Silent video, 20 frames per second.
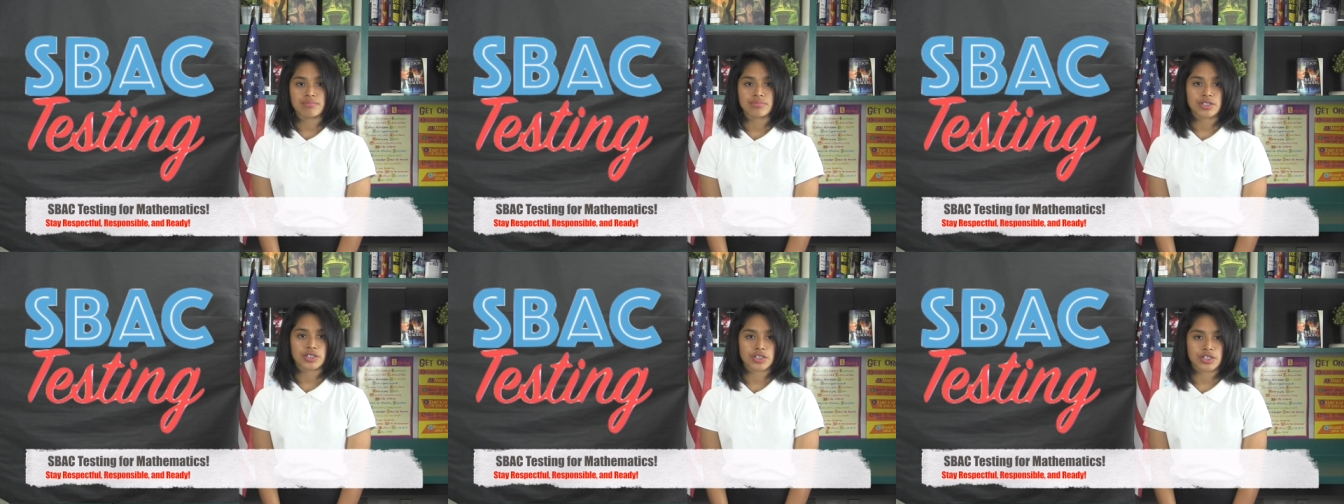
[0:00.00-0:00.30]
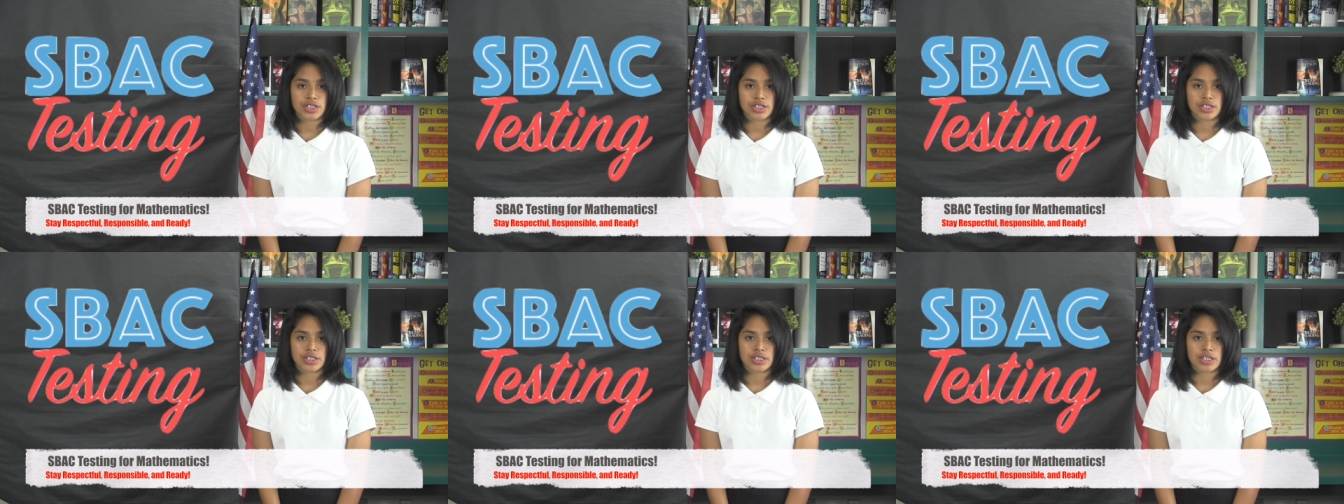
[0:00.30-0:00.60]
be
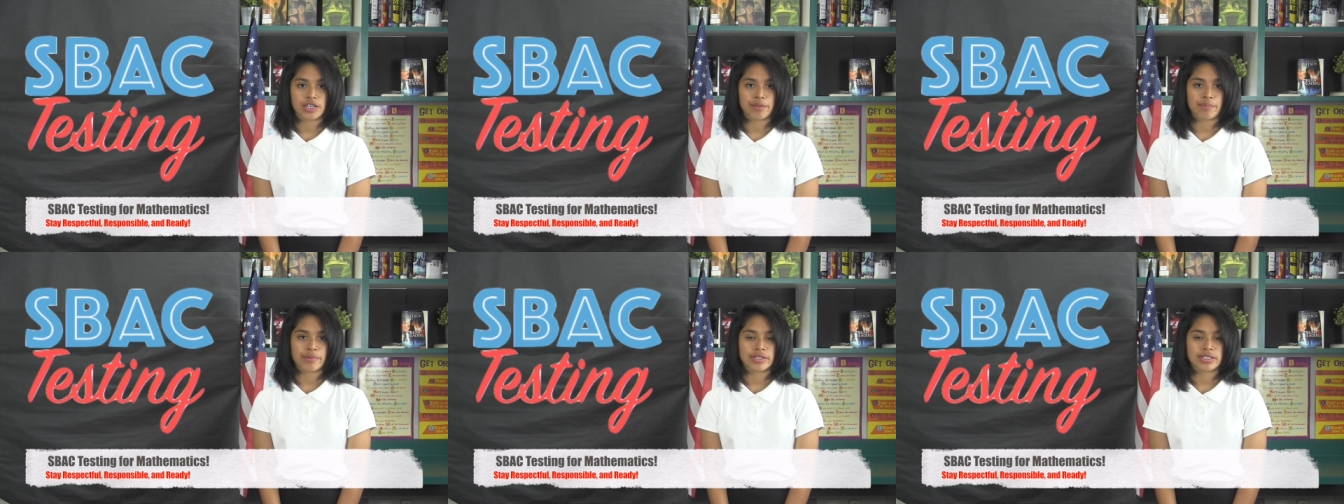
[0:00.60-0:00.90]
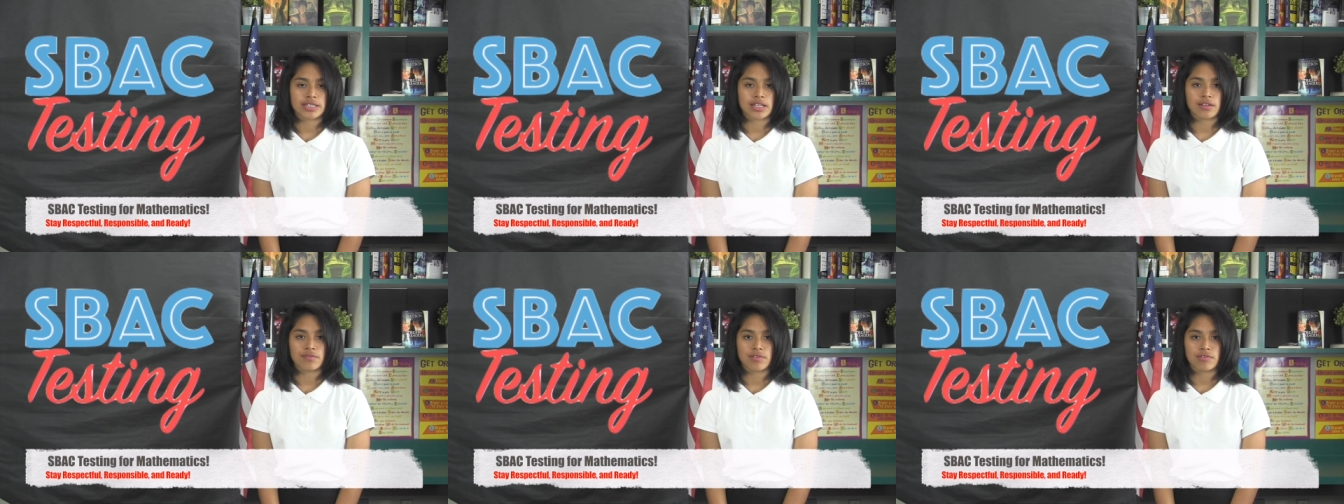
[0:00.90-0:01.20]
sure to keep your
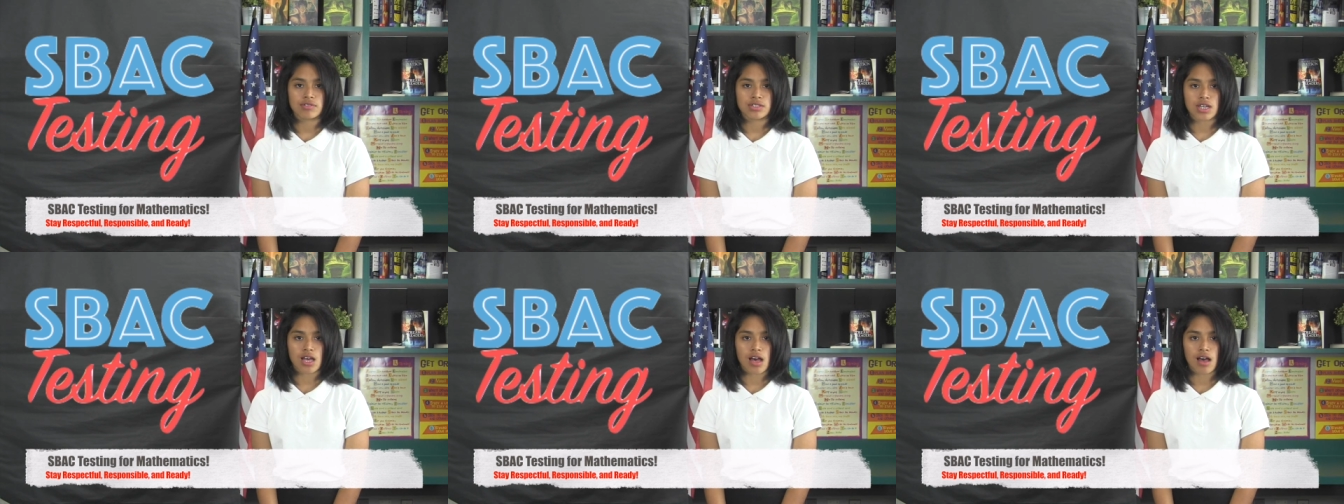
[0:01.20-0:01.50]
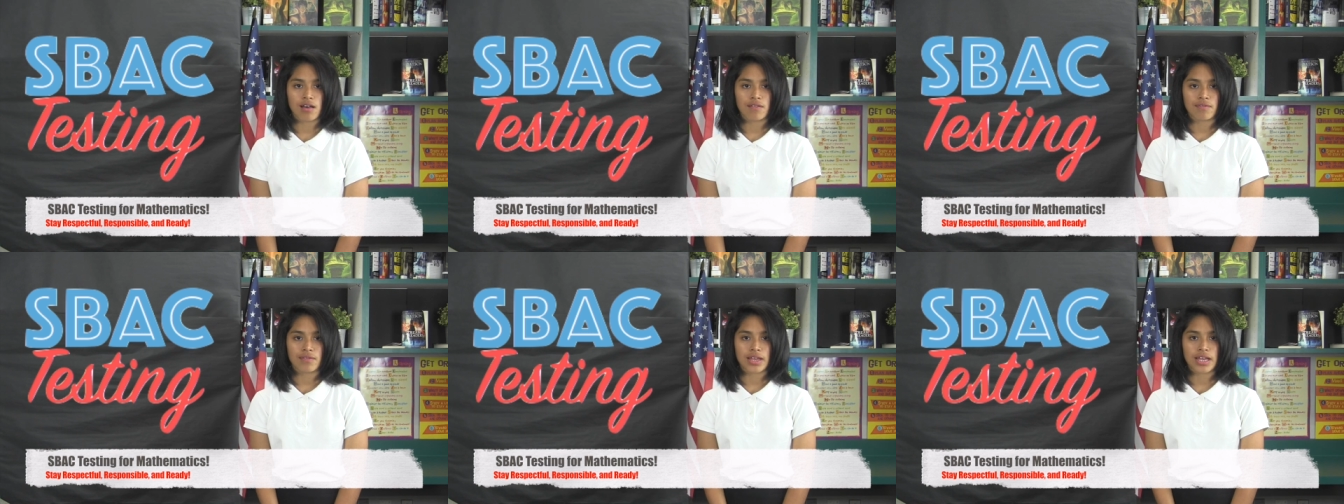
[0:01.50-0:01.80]
cell phones
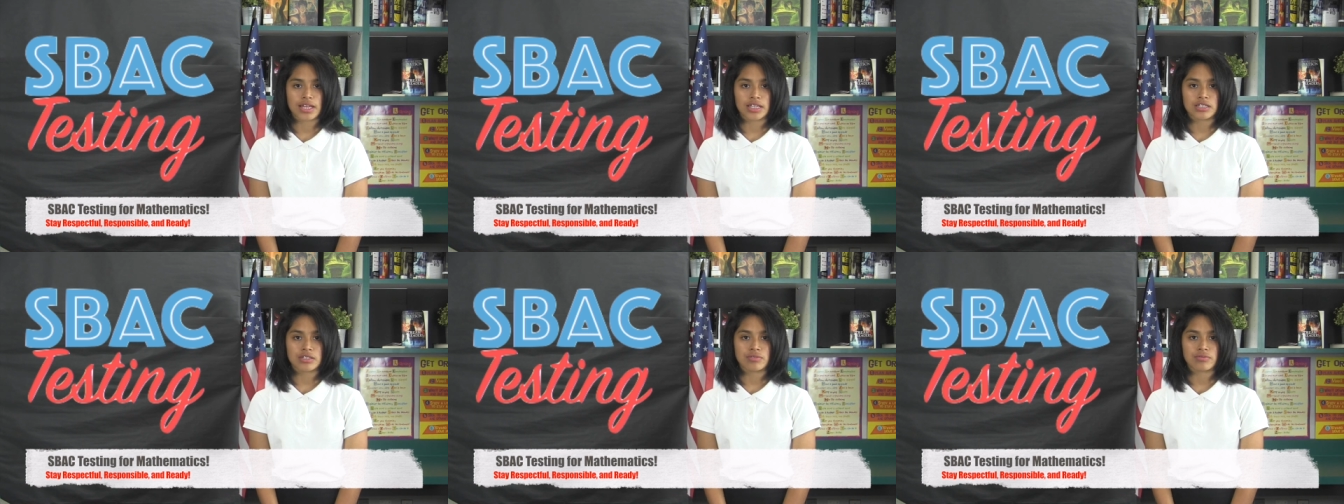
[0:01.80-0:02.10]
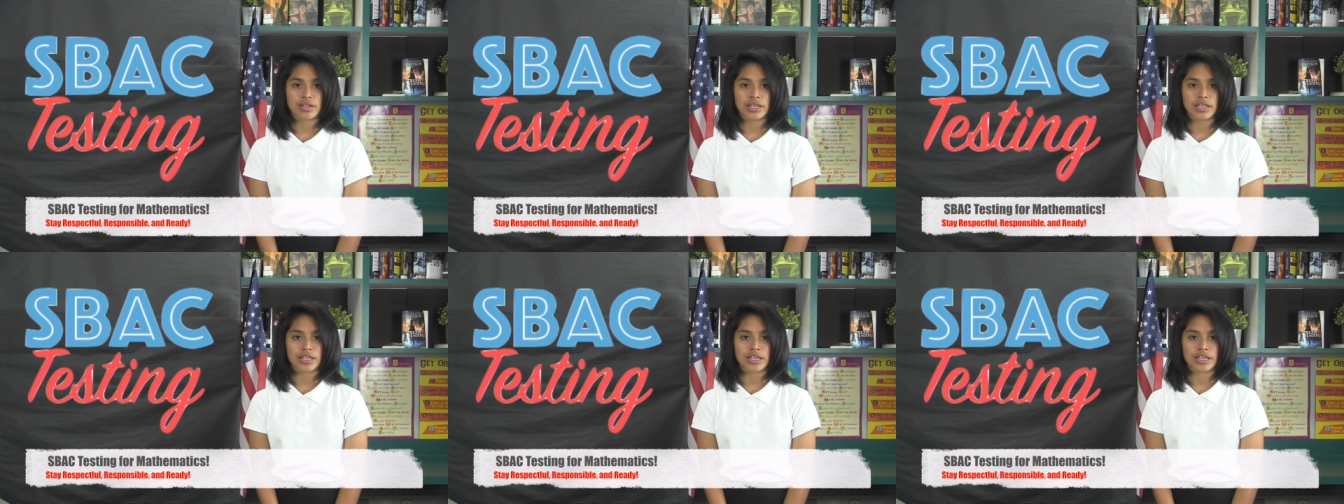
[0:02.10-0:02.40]
off and
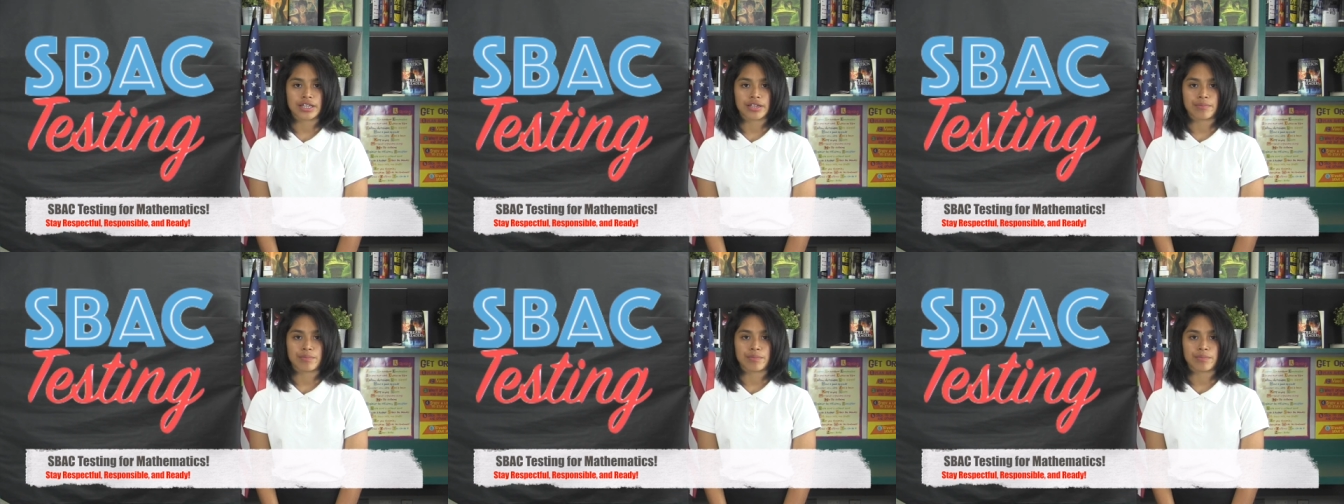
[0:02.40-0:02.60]
away in